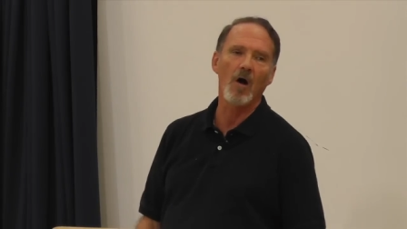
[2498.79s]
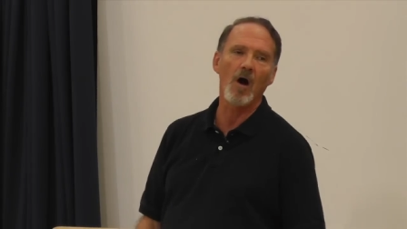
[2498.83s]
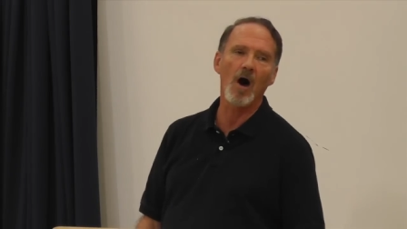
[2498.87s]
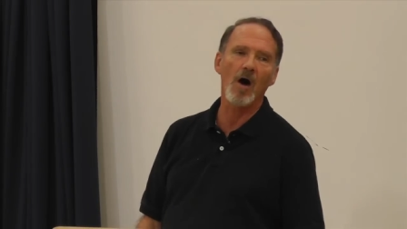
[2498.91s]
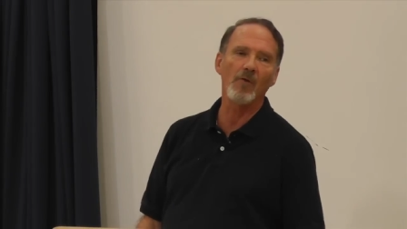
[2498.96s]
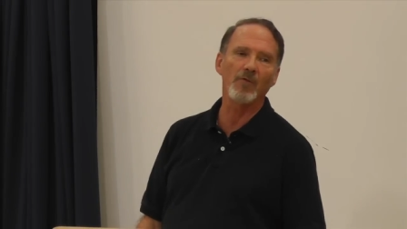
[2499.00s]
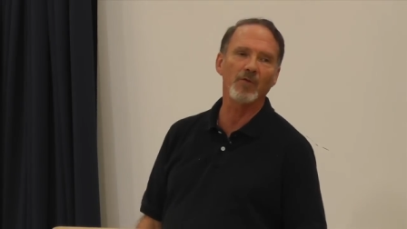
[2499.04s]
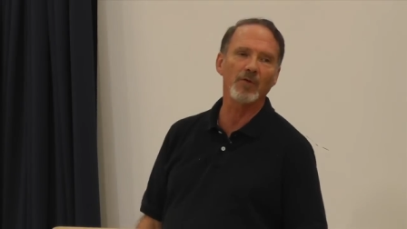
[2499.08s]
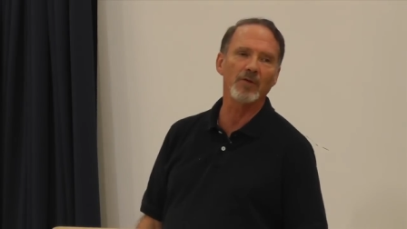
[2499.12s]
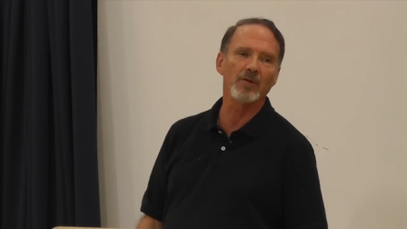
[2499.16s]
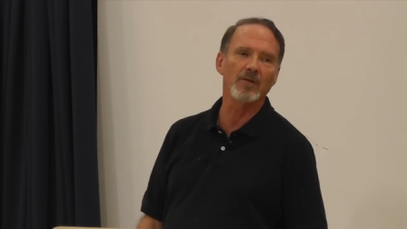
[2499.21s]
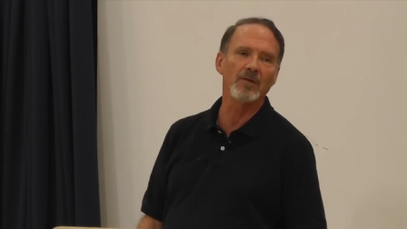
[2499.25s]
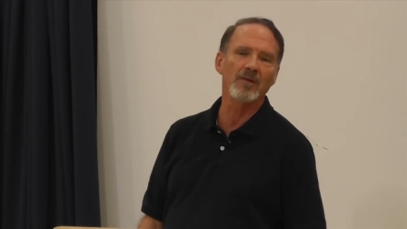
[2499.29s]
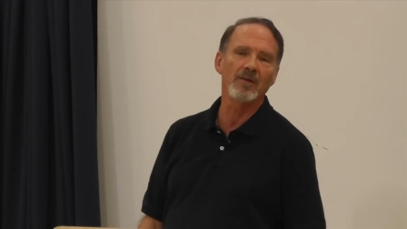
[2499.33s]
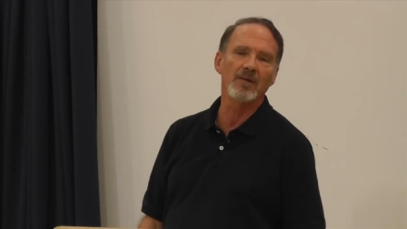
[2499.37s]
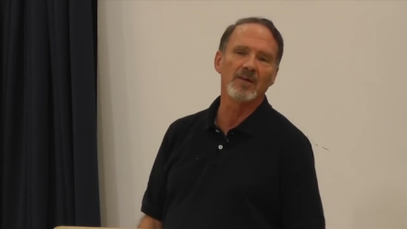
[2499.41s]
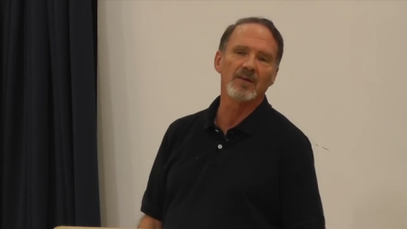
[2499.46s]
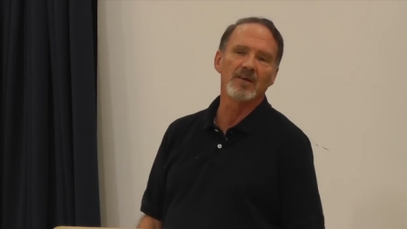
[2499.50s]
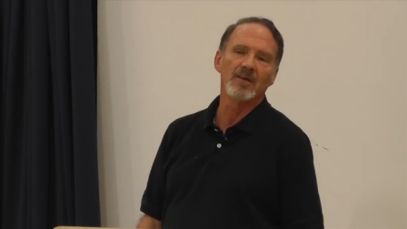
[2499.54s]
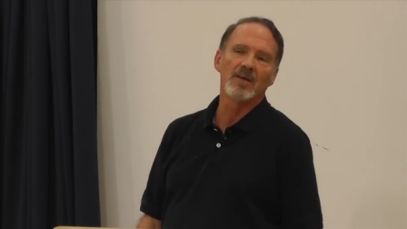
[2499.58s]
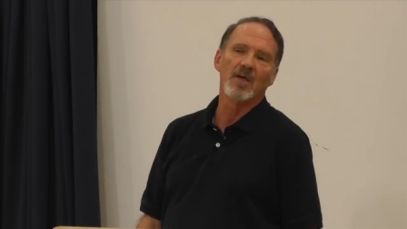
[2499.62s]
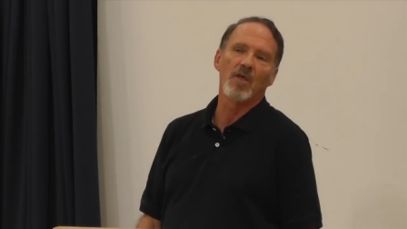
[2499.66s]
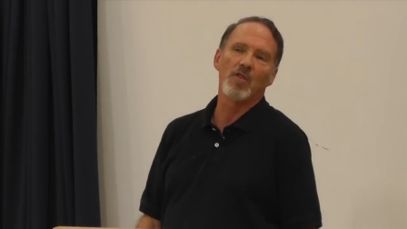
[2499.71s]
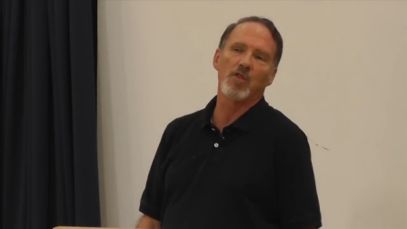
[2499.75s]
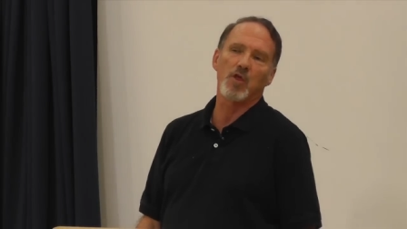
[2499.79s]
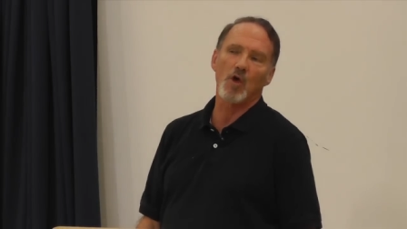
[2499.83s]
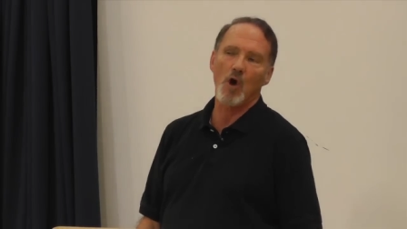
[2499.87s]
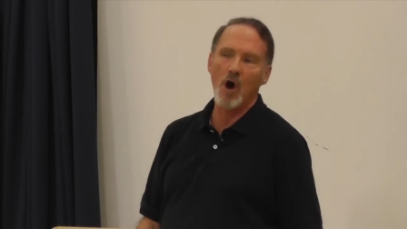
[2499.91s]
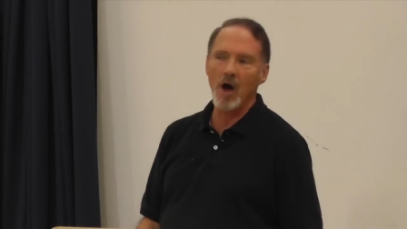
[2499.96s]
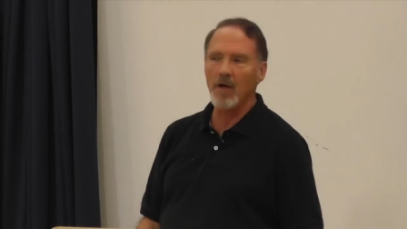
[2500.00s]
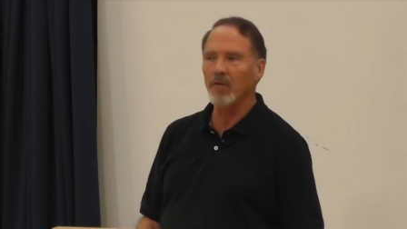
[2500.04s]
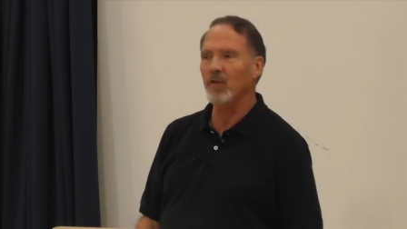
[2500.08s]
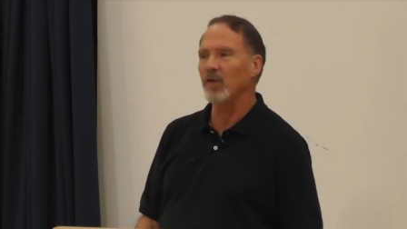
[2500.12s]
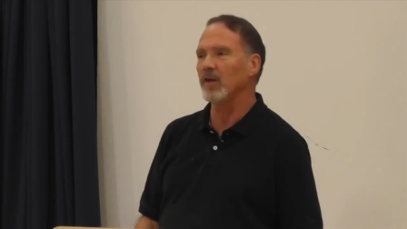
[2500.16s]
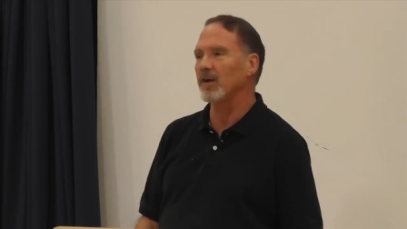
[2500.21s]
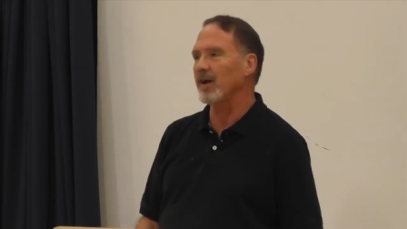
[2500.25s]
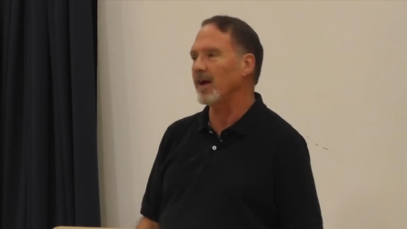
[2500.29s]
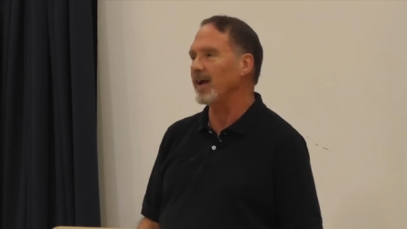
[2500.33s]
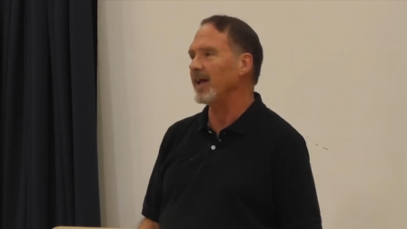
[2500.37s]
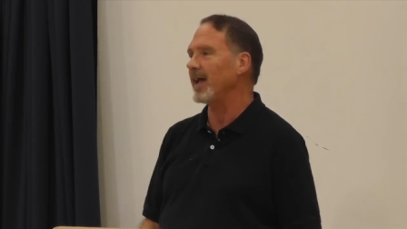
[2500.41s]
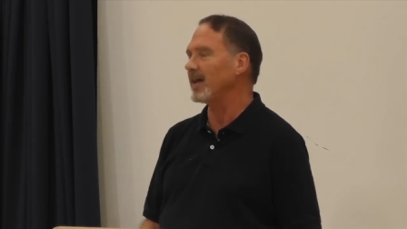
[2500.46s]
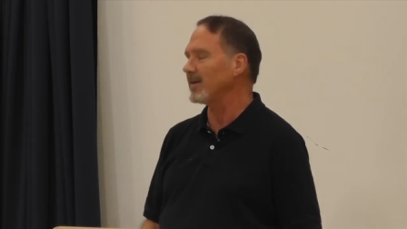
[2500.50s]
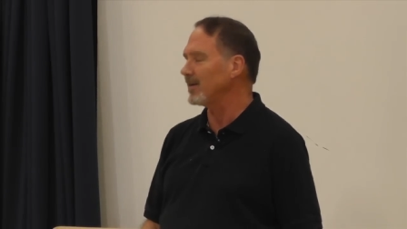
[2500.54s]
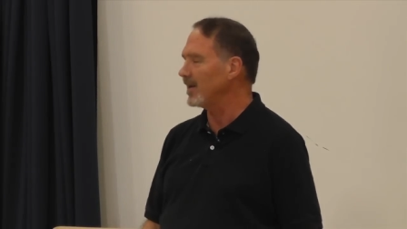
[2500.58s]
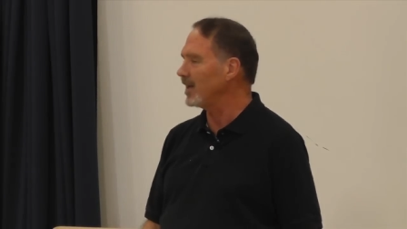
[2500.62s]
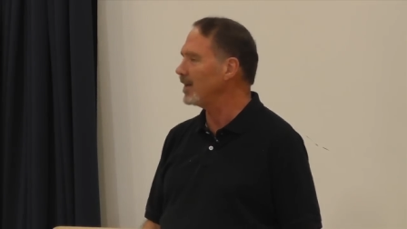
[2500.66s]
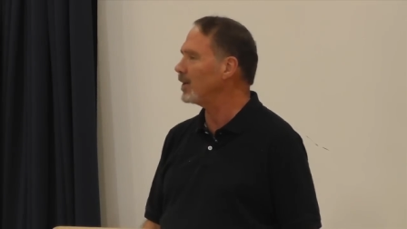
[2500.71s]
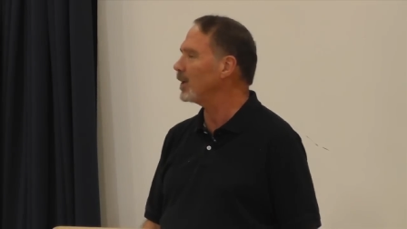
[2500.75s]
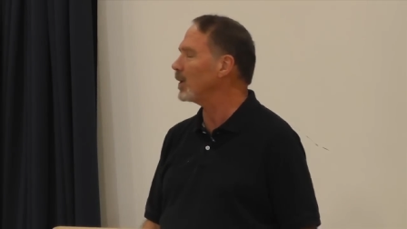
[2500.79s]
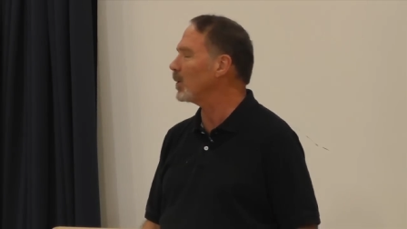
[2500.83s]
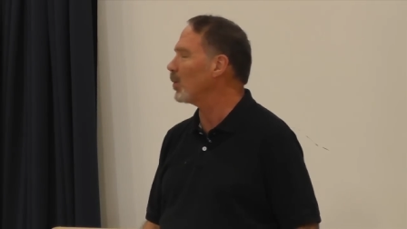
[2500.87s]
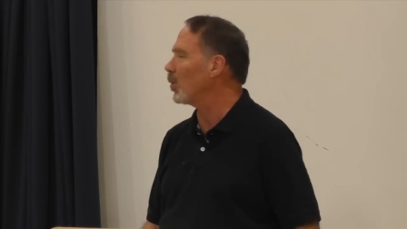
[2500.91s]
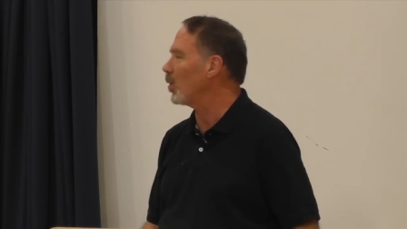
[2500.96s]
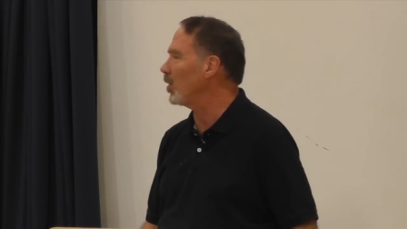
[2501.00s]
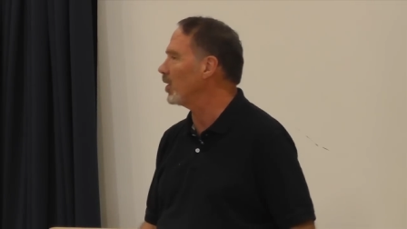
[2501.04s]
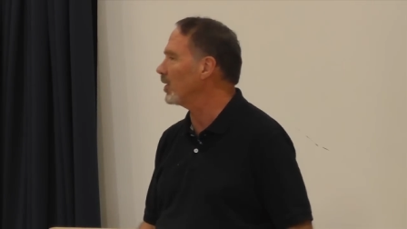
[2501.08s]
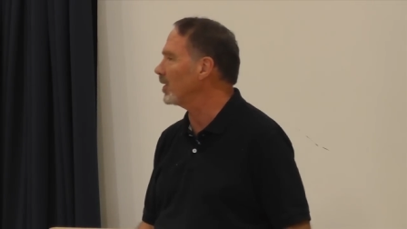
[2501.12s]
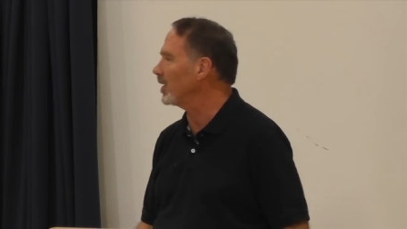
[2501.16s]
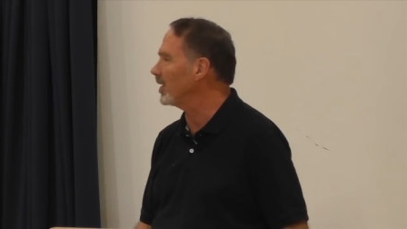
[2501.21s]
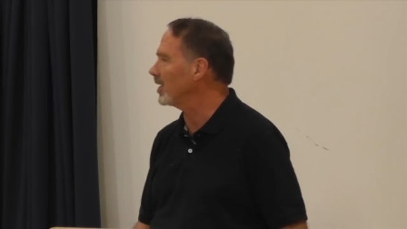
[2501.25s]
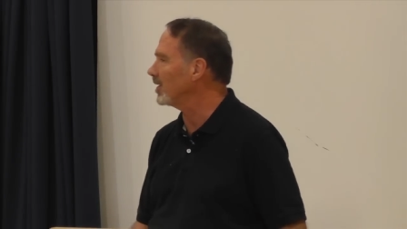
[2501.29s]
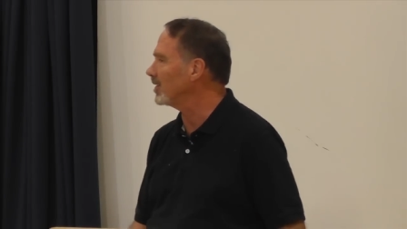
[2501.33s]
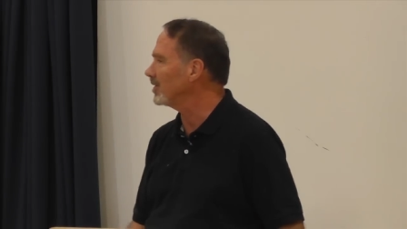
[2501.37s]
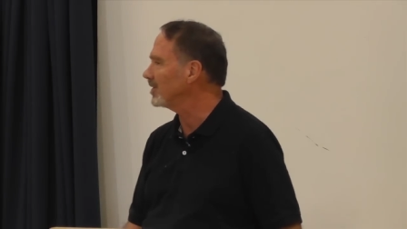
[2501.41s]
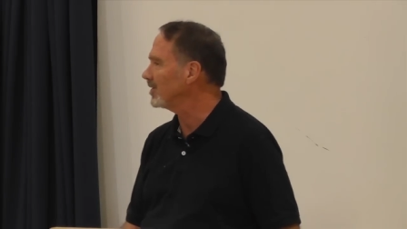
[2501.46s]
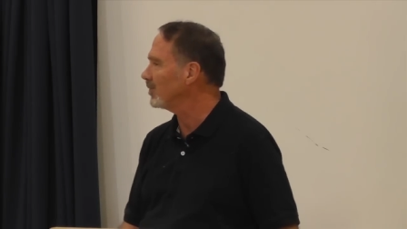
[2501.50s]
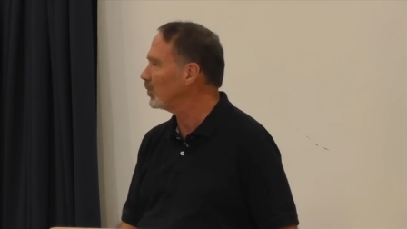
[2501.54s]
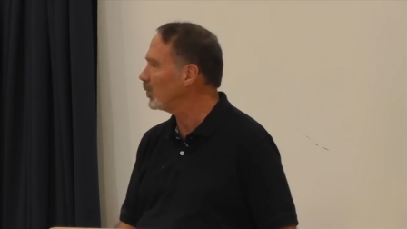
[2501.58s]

often thought that I had healing working.